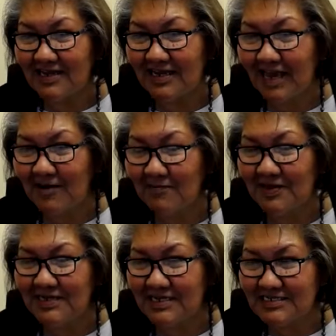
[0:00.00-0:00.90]
it can't
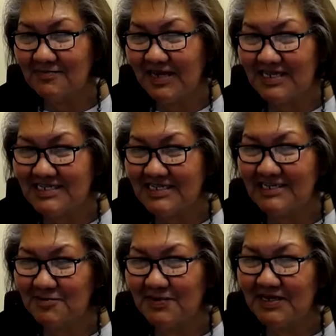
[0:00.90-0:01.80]
it doesn't make
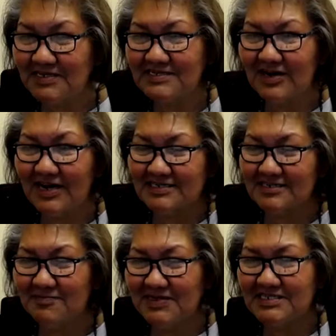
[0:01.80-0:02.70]
sense because there has
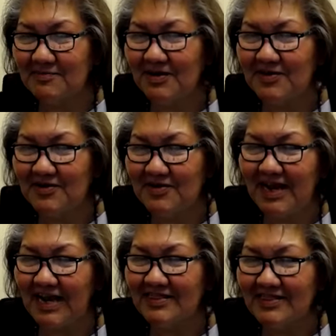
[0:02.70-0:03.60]
to be some other
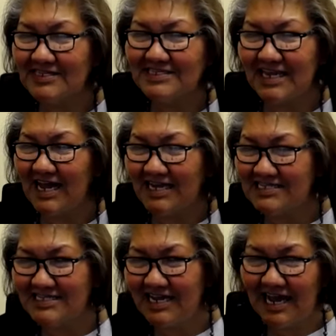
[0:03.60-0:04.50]
catalyst that
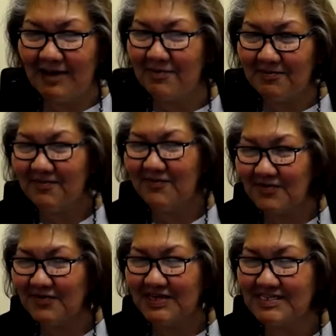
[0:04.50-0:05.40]
has to happen
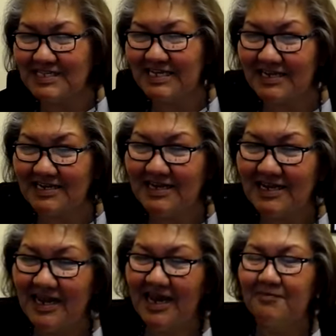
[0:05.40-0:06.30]
before things can
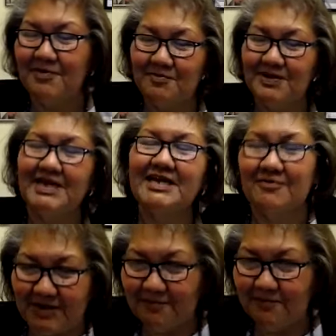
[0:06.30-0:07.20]
happen but
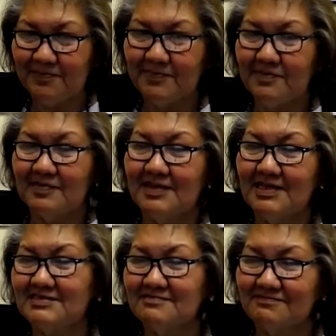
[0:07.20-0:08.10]
anyway
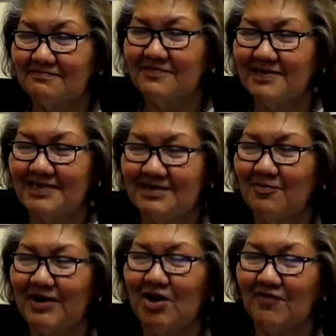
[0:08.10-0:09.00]
that's getting
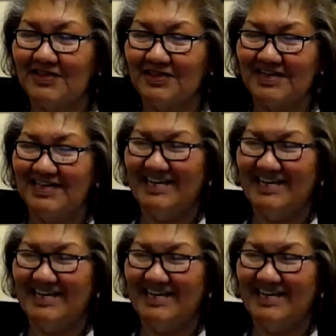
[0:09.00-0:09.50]
way off the